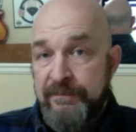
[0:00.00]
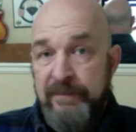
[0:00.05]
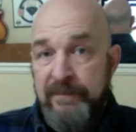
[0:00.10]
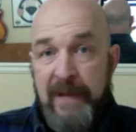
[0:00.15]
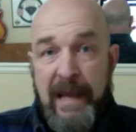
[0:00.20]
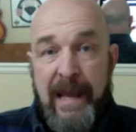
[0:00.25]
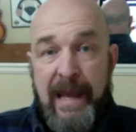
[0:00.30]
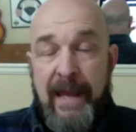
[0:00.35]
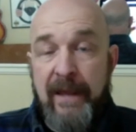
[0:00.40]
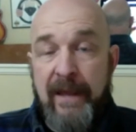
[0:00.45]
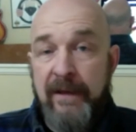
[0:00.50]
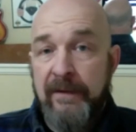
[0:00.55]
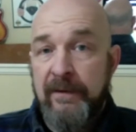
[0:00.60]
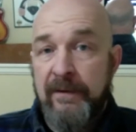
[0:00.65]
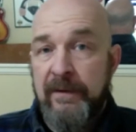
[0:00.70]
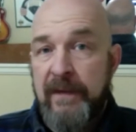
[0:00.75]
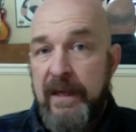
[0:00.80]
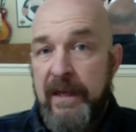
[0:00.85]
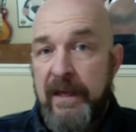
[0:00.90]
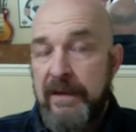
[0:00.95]
And
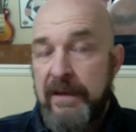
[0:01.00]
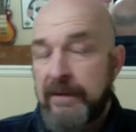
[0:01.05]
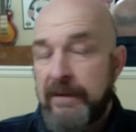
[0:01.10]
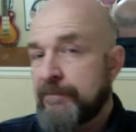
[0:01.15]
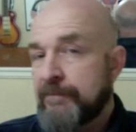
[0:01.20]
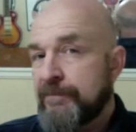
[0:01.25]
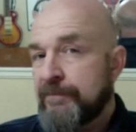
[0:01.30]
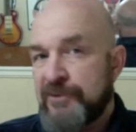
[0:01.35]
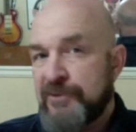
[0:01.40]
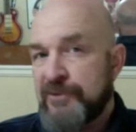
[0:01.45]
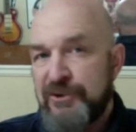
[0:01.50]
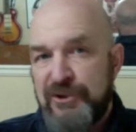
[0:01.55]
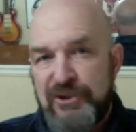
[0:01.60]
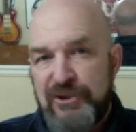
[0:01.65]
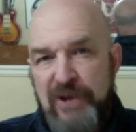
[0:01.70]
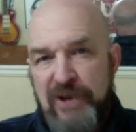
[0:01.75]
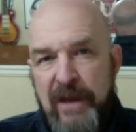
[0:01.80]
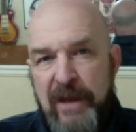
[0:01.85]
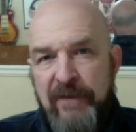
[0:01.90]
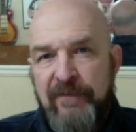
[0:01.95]
they
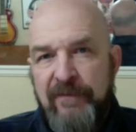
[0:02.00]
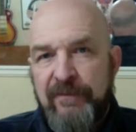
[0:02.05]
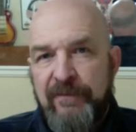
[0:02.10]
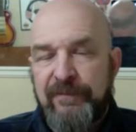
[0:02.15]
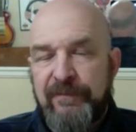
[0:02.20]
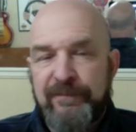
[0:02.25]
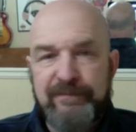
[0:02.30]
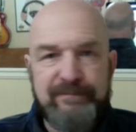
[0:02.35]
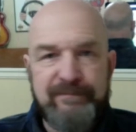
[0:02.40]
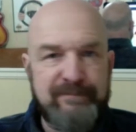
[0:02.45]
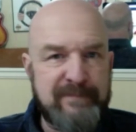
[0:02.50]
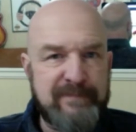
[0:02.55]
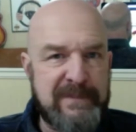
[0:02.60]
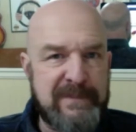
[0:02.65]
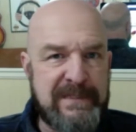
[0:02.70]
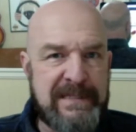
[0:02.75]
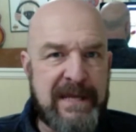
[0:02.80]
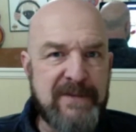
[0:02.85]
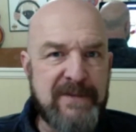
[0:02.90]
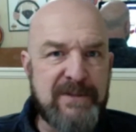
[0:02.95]
shave
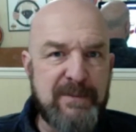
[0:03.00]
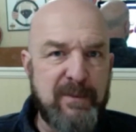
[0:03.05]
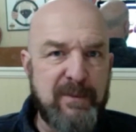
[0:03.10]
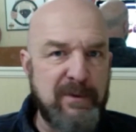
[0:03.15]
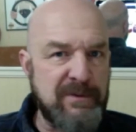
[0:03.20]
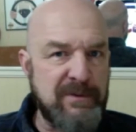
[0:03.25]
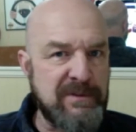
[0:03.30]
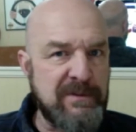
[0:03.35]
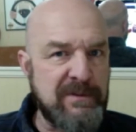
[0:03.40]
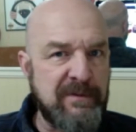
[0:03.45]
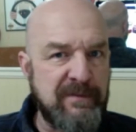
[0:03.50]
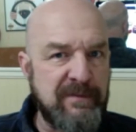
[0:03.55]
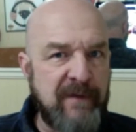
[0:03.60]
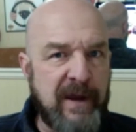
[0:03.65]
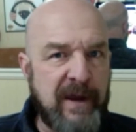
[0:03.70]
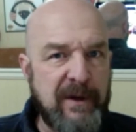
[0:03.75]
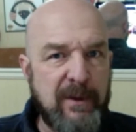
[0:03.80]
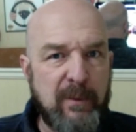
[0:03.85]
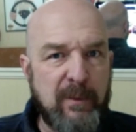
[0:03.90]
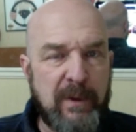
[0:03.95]
decimals to find
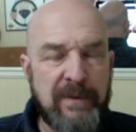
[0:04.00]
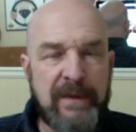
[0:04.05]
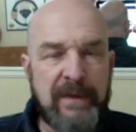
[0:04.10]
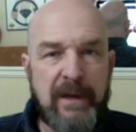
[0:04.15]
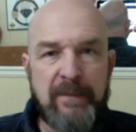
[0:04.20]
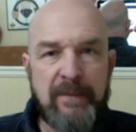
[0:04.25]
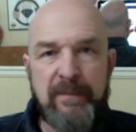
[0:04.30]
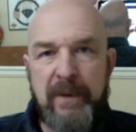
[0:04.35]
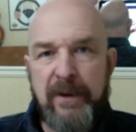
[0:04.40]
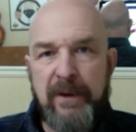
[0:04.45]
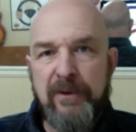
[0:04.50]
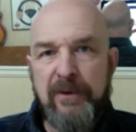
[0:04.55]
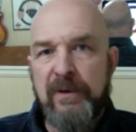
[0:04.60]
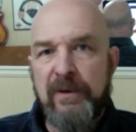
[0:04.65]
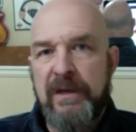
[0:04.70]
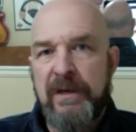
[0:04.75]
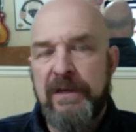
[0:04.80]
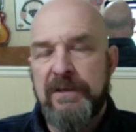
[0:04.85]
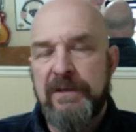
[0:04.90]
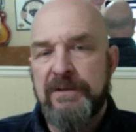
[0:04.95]
out what that better
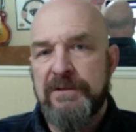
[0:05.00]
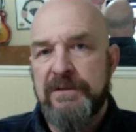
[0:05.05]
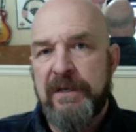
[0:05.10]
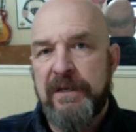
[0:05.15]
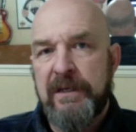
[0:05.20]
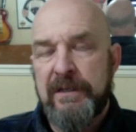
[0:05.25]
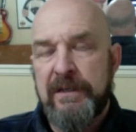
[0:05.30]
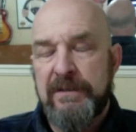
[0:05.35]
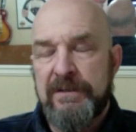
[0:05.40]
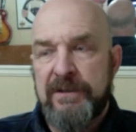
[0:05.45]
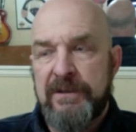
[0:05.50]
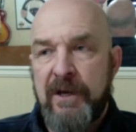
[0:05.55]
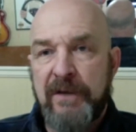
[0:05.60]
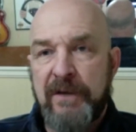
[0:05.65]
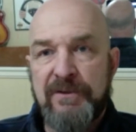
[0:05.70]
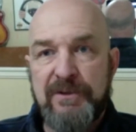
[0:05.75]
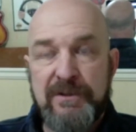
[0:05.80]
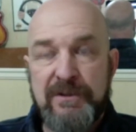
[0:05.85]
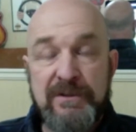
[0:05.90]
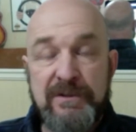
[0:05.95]
is. And it's not
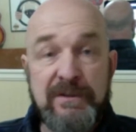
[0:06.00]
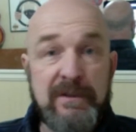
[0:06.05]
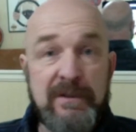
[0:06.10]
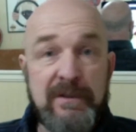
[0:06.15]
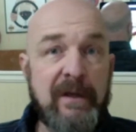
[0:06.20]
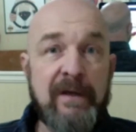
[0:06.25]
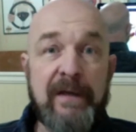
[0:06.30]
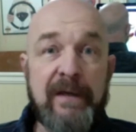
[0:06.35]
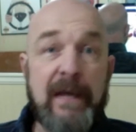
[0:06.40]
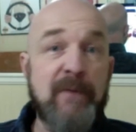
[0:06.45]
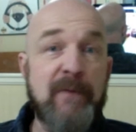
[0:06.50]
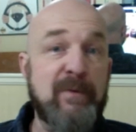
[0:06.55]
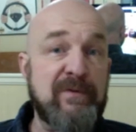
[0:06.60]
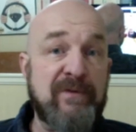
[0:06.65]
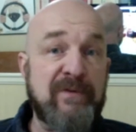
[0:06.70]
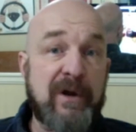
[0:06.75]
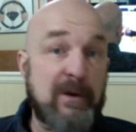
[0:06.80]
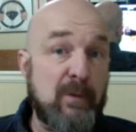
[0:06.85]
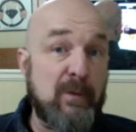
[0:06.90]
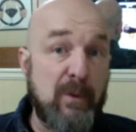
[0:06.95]
just, hey, we've
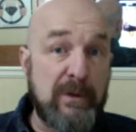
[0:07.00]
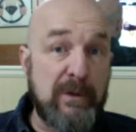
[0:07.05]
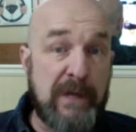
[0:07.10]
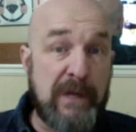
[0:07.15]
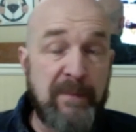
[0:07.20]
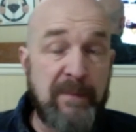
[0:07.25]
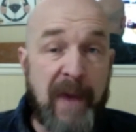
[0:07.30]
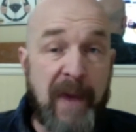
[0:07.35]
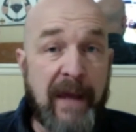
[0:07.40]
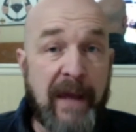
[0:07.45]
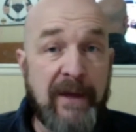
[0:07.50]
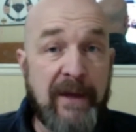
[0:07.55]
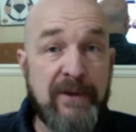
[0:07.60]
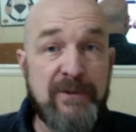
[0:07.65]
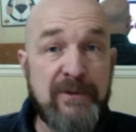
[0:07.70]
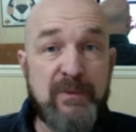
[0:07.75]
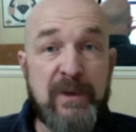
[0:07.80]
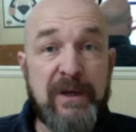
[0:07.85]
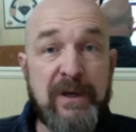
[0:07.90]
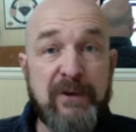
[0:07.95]
got a working package,
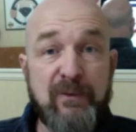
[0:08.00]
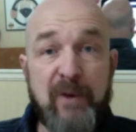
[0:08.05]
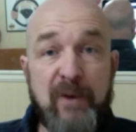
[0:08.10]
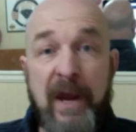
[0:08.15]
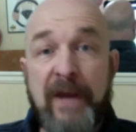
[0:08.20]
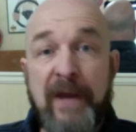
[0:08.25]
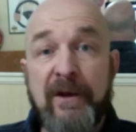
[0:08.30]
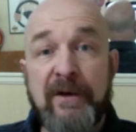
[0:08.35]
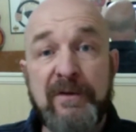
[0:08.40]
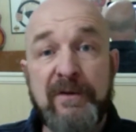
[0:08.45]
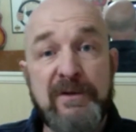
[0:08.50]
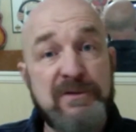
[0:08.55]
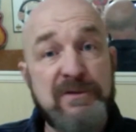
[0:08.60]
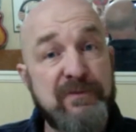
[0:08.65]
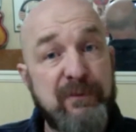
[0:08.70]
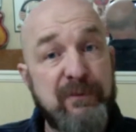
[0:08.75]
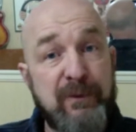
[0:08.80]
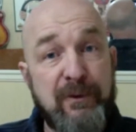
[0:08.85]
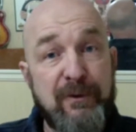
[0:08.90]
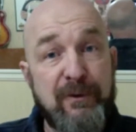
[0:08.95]
we can ride on this for
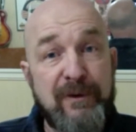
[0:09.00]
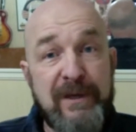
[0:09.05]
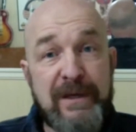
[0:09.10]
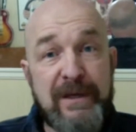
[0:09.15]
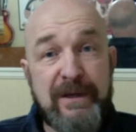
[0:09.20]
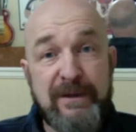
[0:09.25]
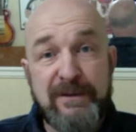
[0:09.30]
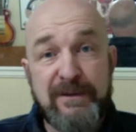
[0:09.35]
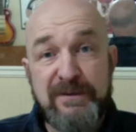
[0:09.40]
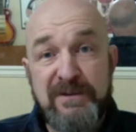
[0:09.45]
30 years.